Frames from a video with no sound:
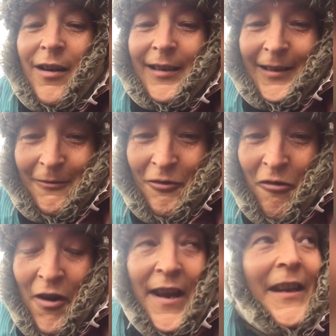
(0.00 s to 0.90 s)
So I'm
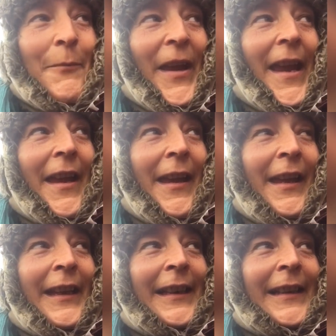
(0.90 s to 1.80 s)
crying a bit
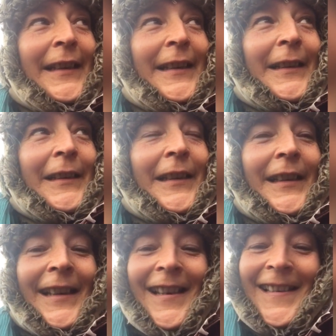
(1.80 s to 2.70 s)

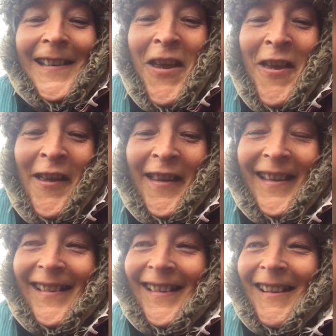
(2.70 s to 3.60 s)
because
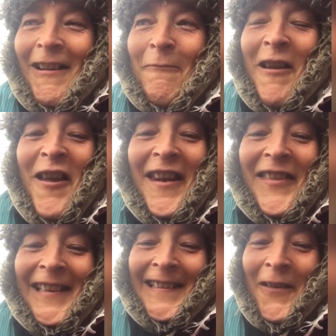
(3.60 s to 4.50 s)
I'm learning
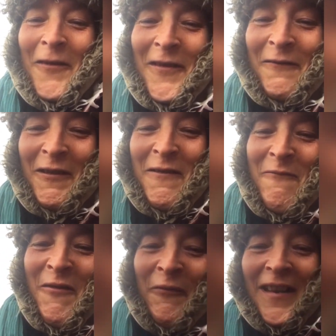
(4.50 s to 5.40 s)
this song that one of
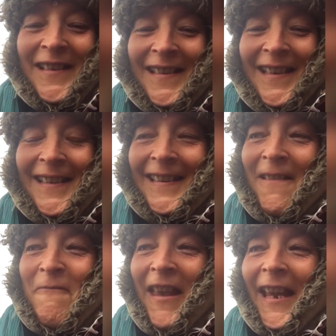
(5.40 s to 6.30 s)
my friends did
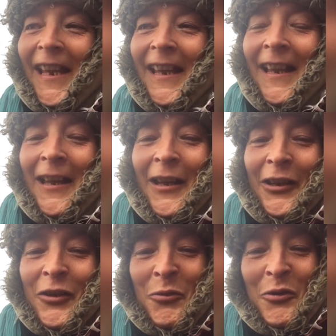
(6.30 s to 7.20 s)
send me
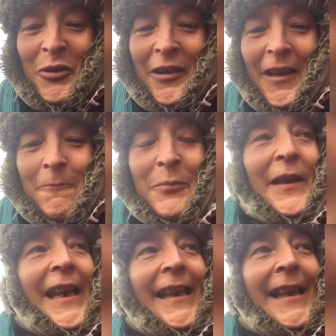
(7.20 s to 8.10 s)
called Good
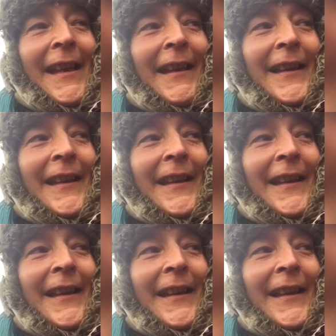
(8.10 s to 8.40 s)
Company.